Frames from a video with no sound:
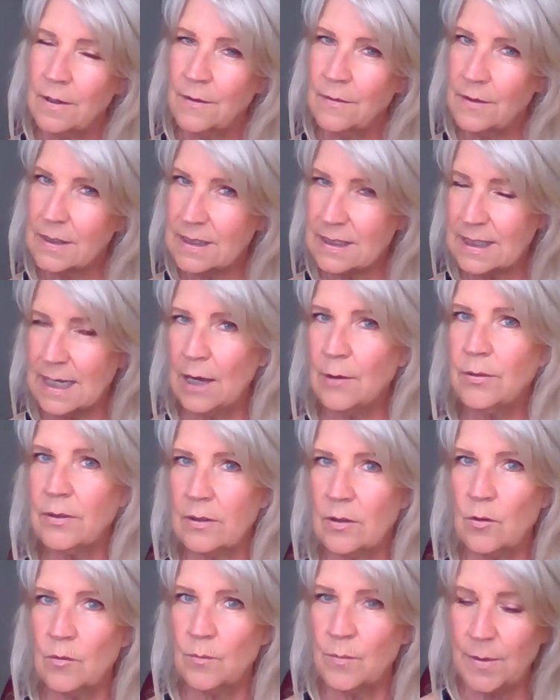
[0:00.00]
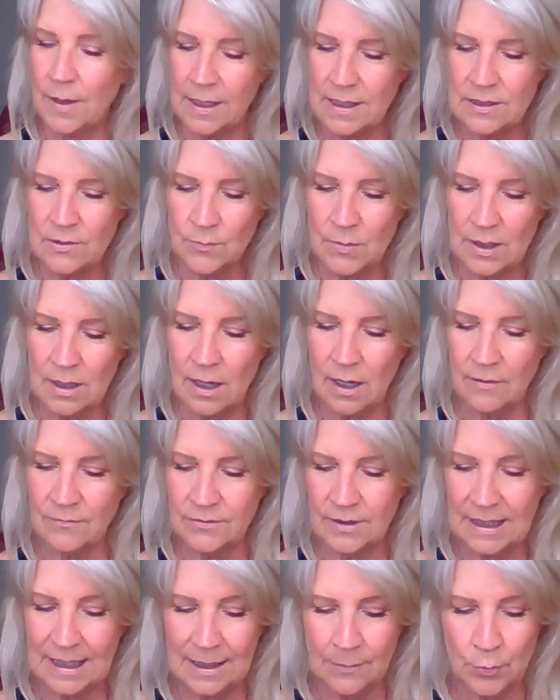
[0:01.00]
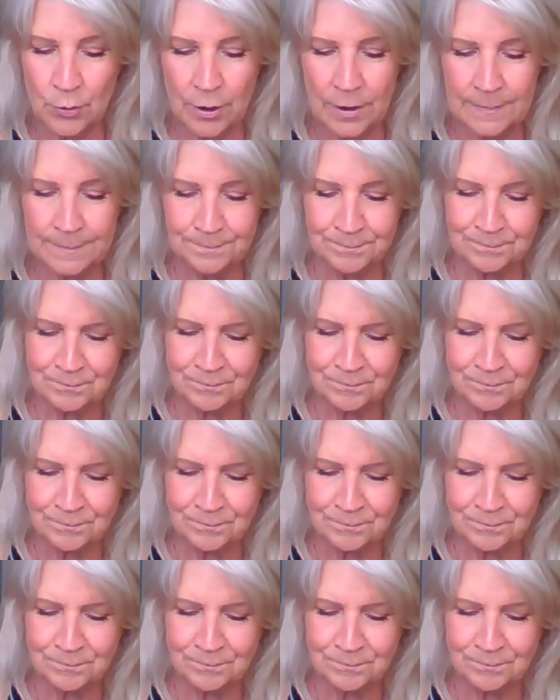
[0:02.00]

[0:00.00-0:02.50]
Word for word: the south node placement of Libra,